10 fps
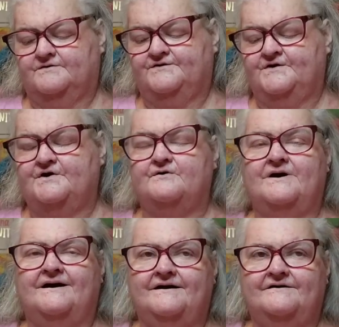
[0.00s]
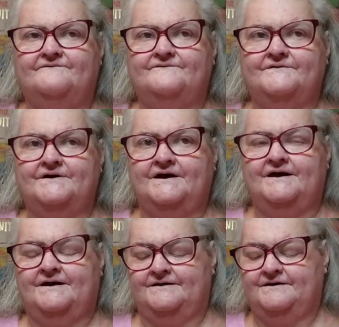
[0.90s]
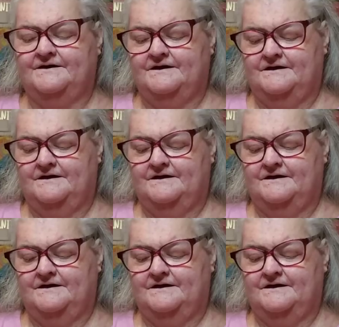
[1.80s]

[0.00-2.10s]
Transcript: So I have had,